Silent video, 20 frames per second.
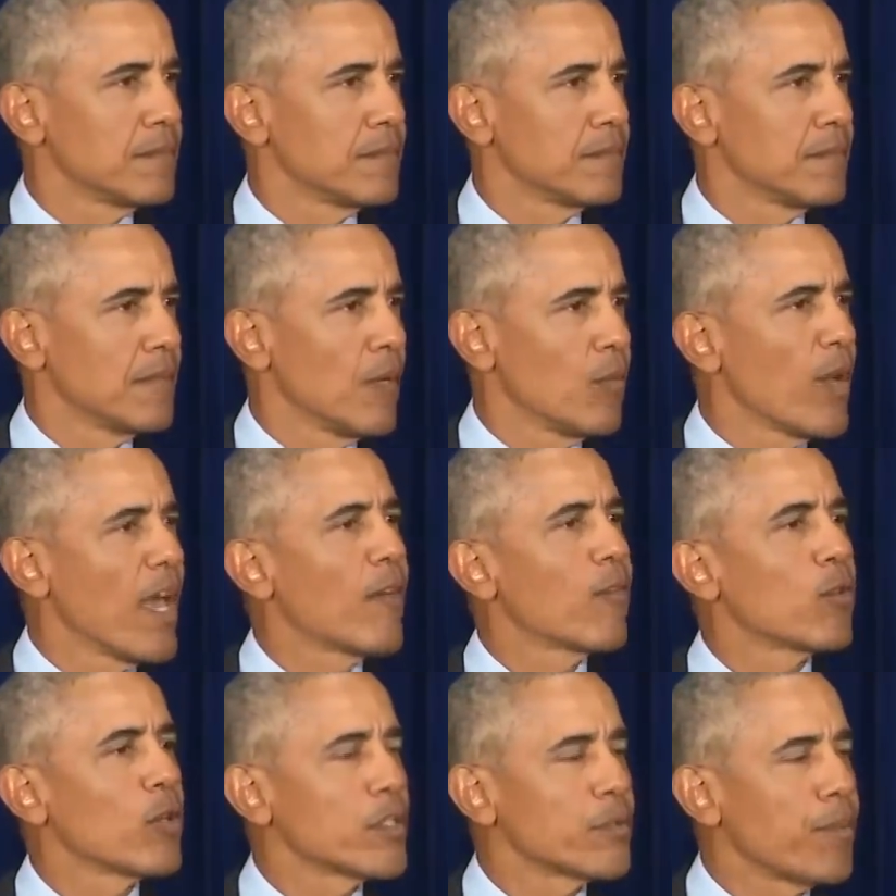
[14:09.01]
And we have
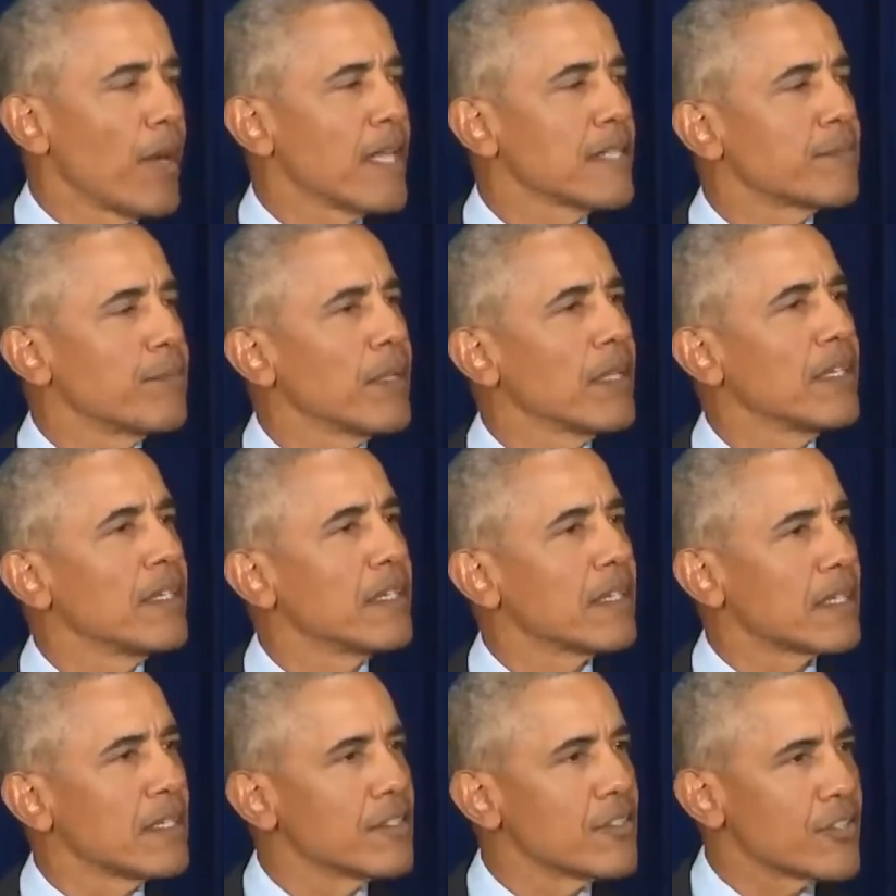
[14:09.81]
a responsibility to
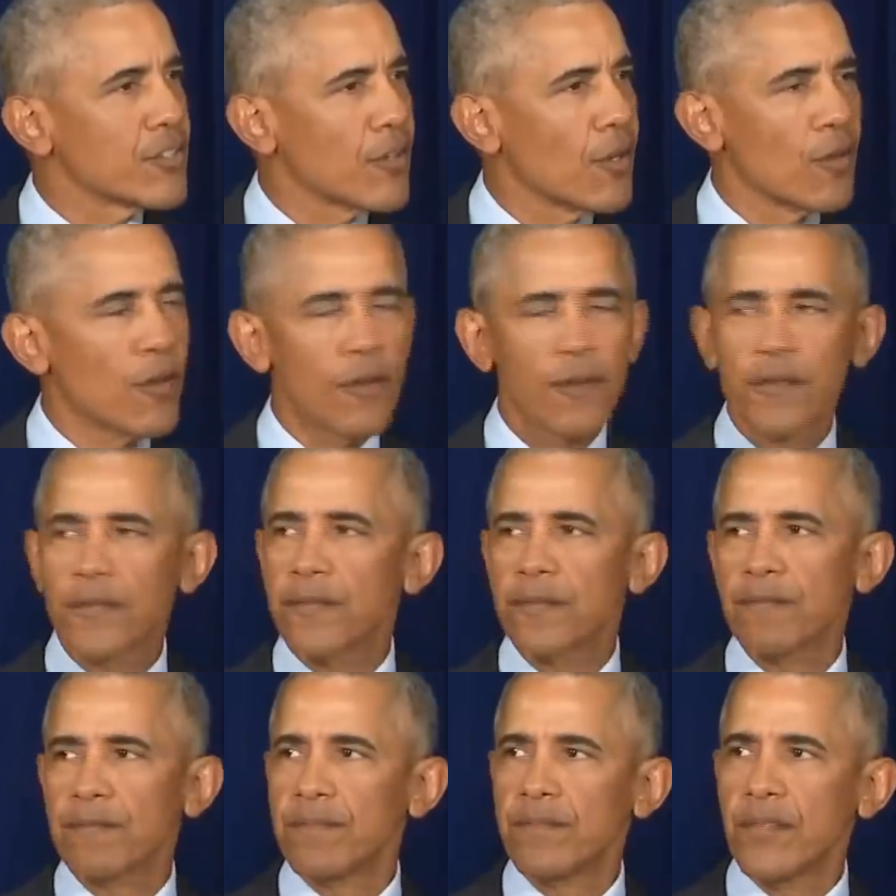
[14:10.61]
conserve
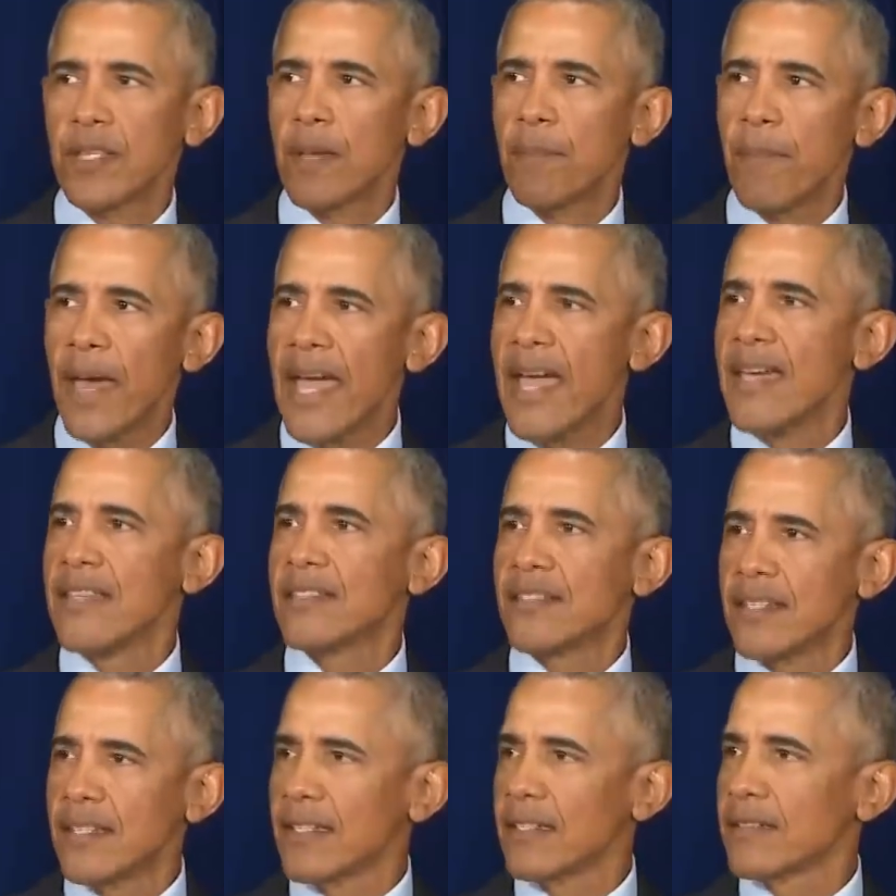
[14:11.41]
the
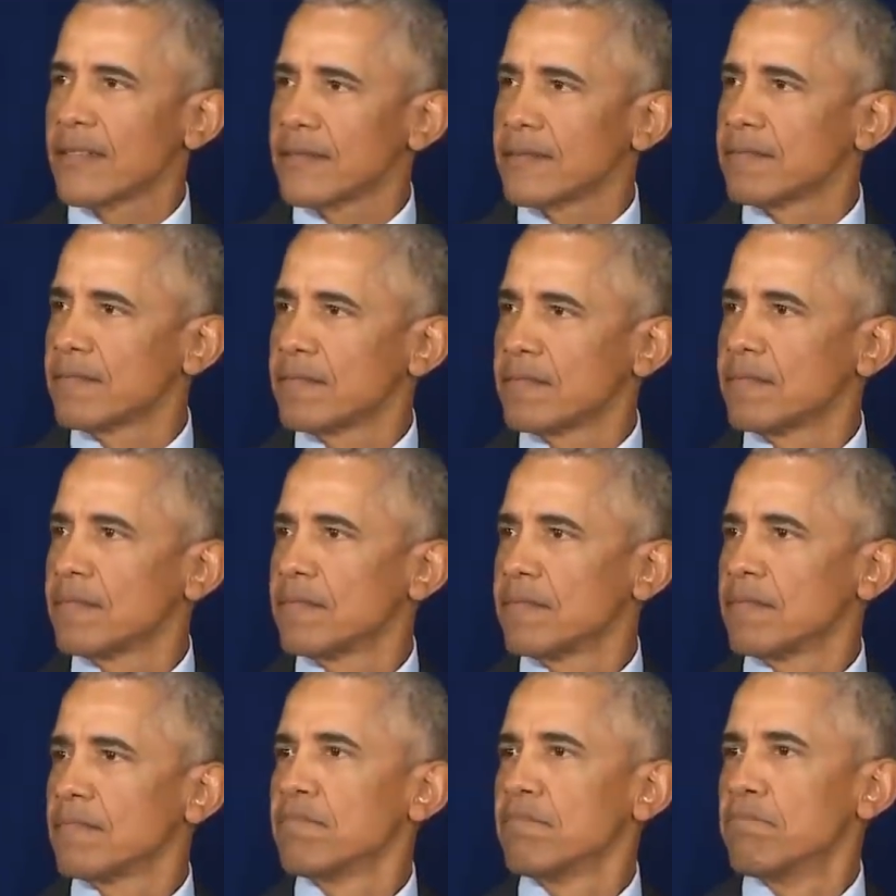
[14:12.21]
amazing
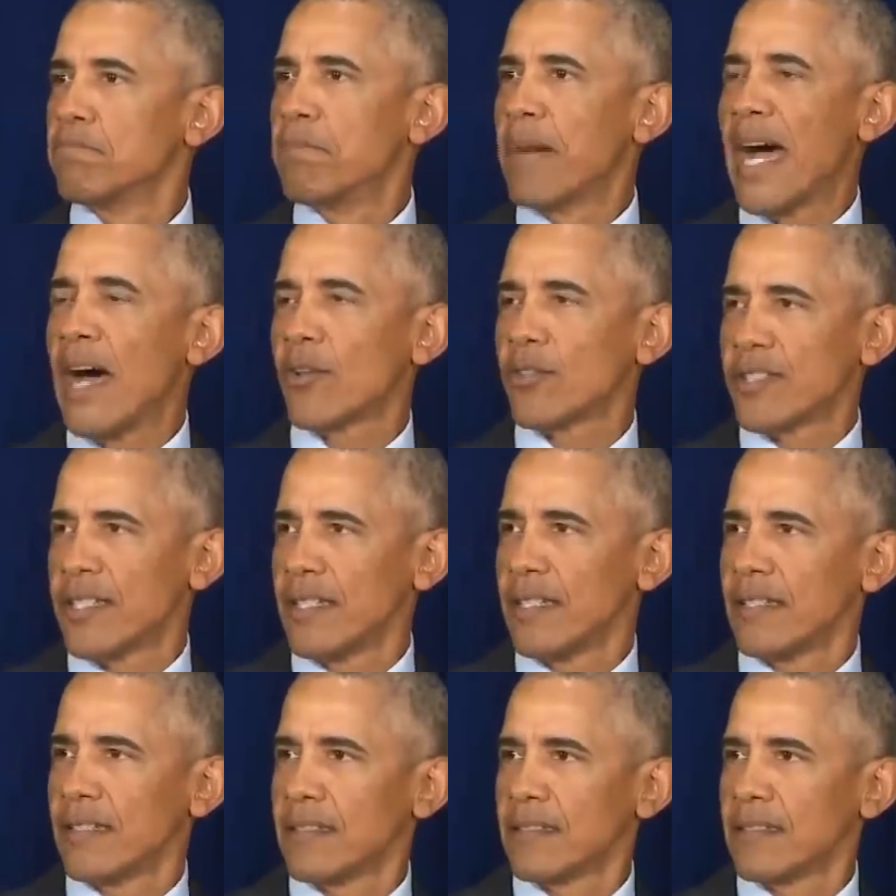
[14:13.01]
bounty,